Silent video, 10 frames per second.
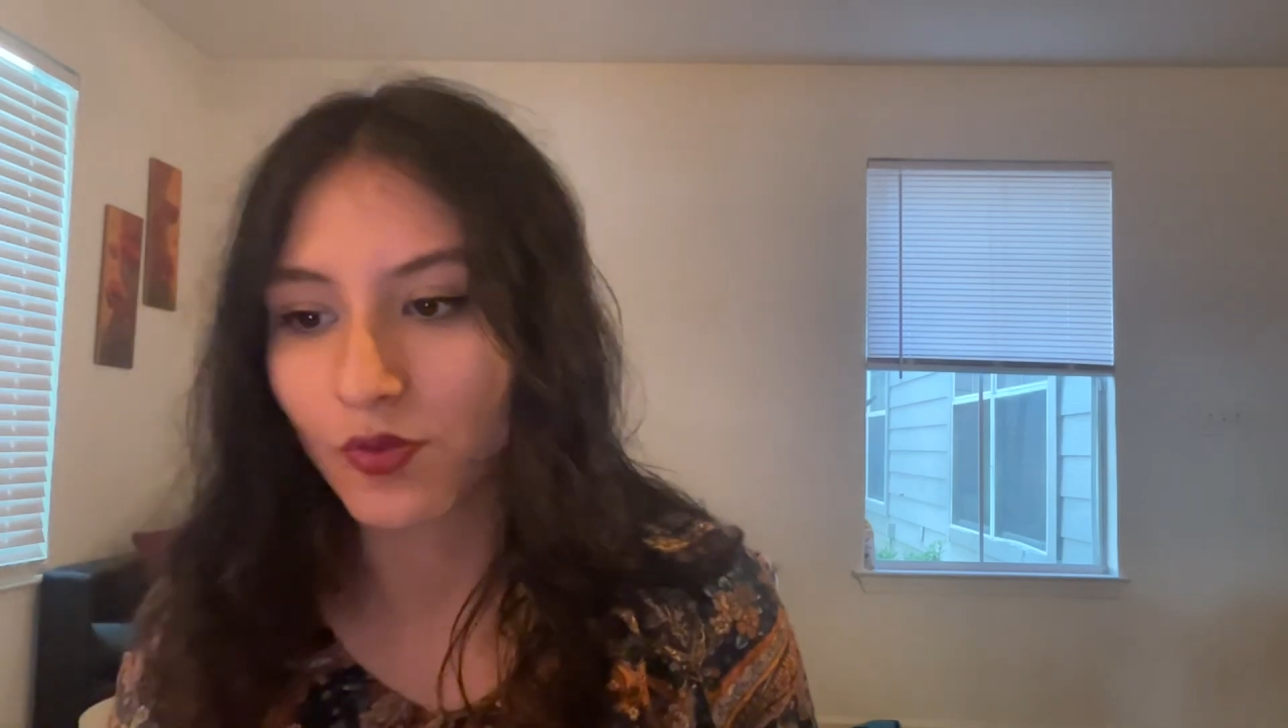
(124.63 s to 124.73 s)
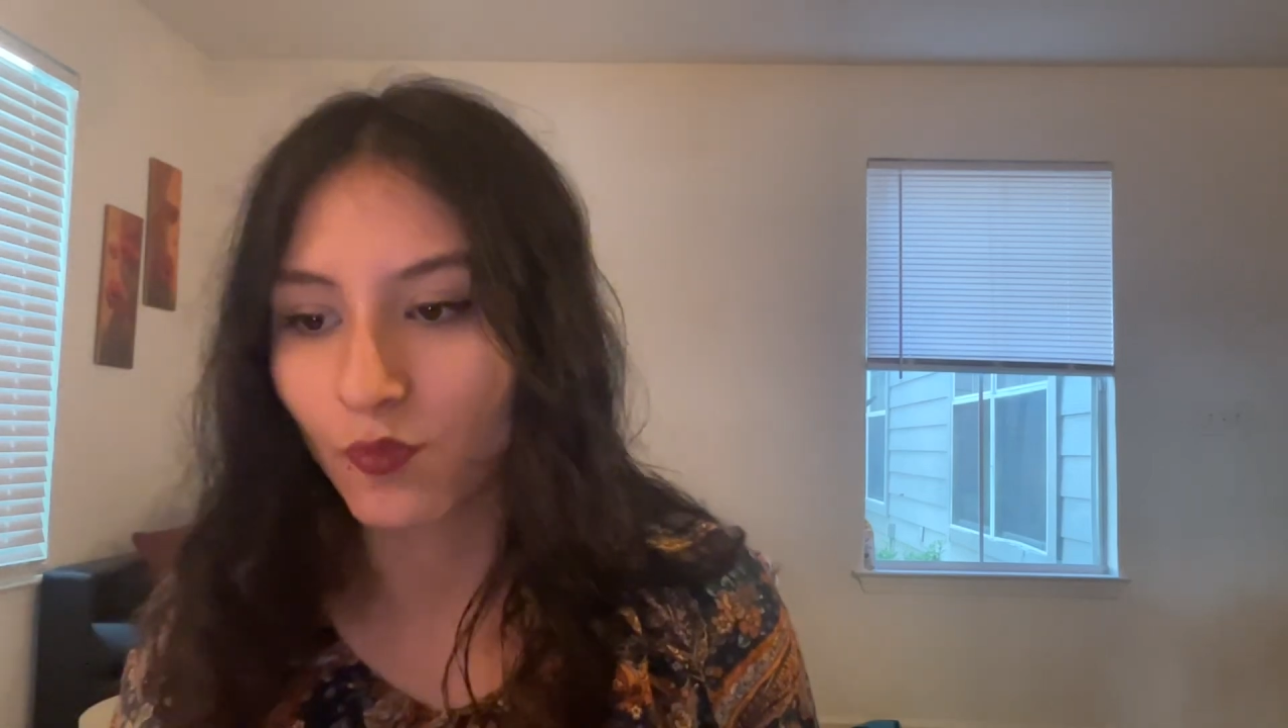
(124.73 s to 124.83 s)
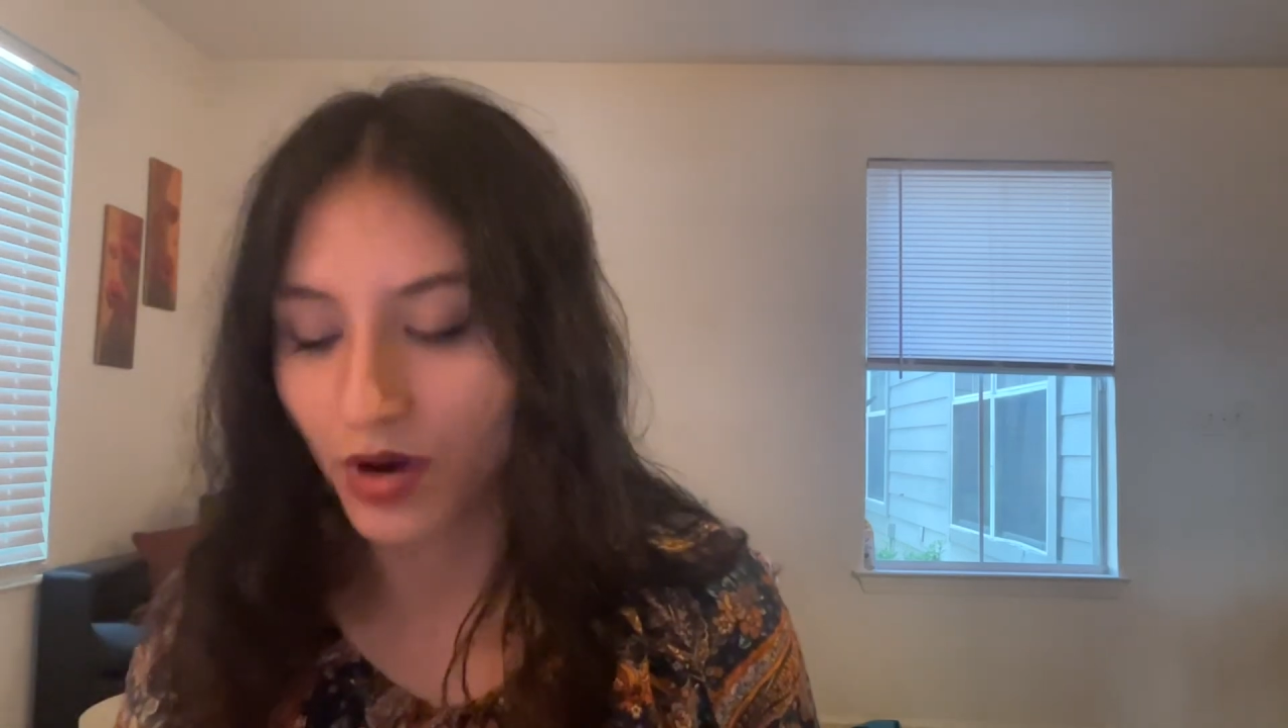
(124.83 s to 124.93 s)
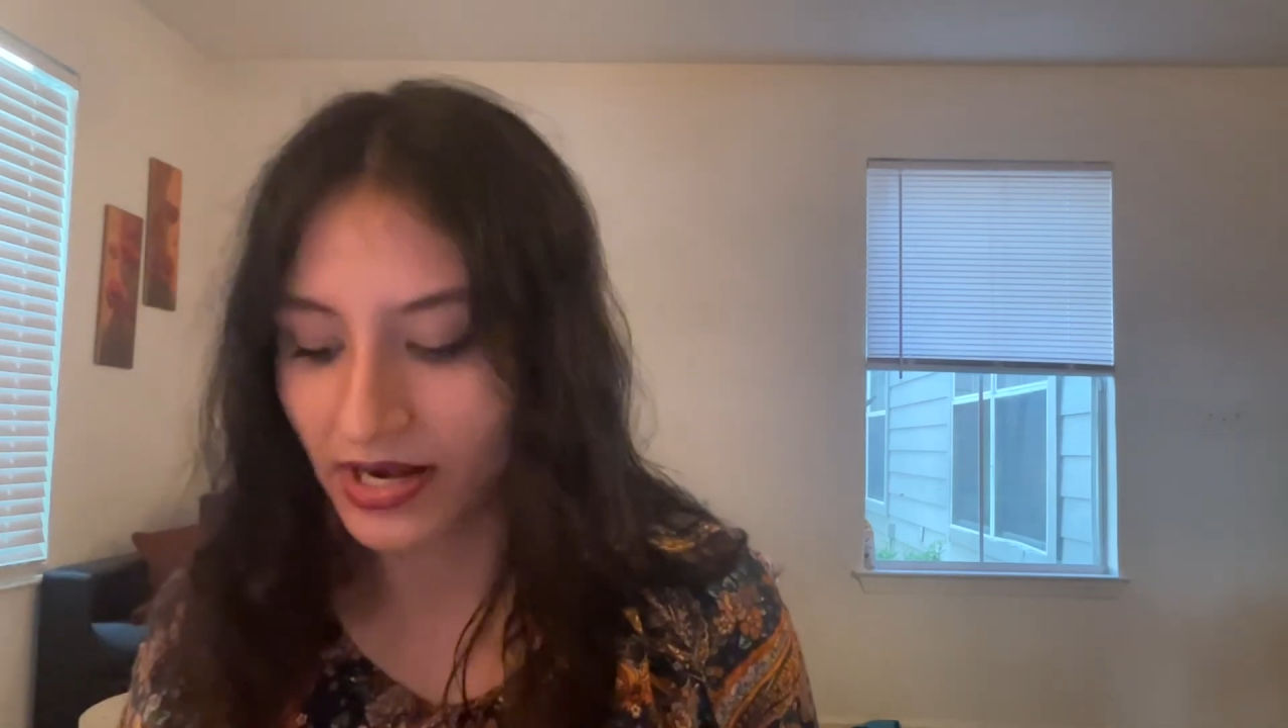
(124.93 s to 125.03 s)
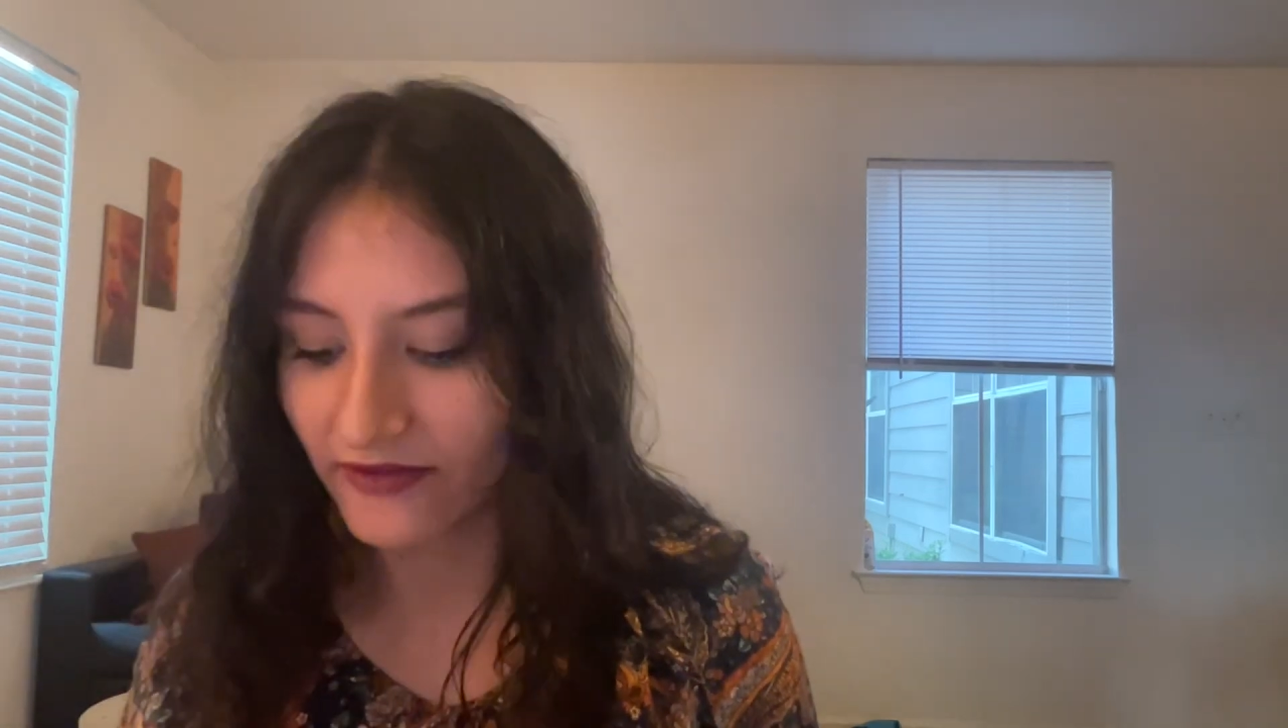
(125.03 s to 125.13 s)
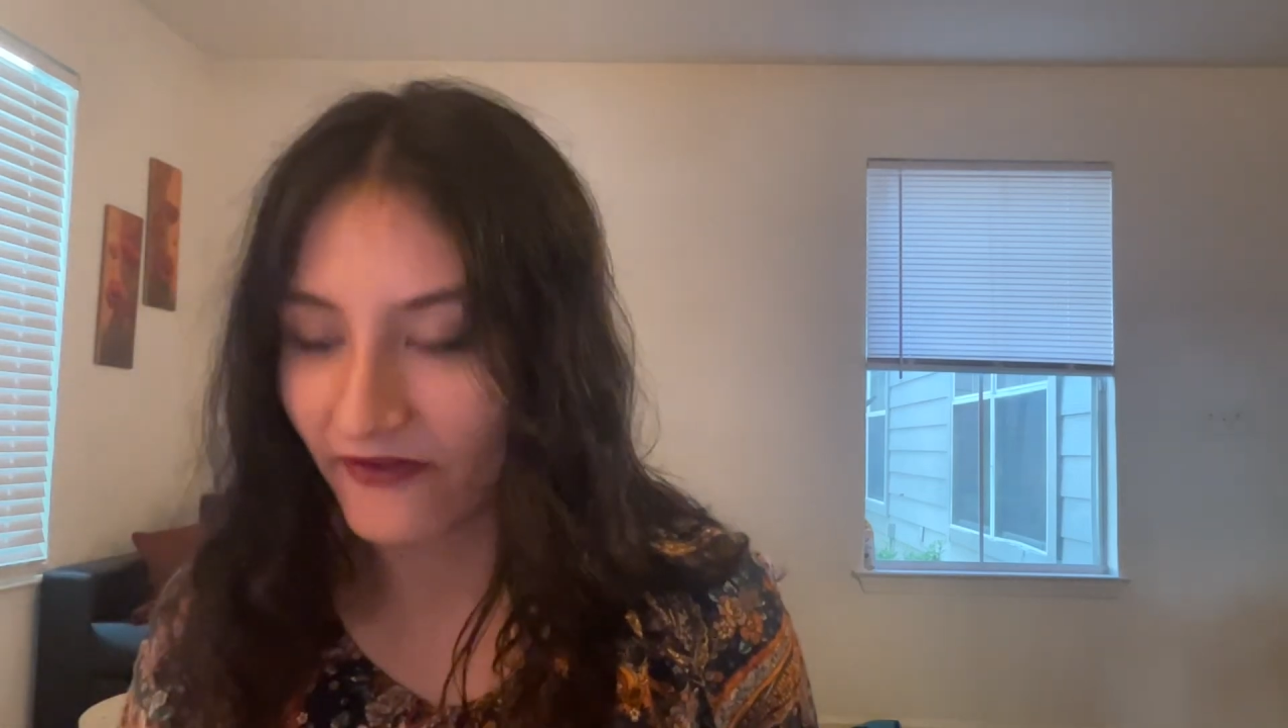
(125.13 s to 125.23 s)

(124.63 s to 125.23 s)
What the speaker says: 1 and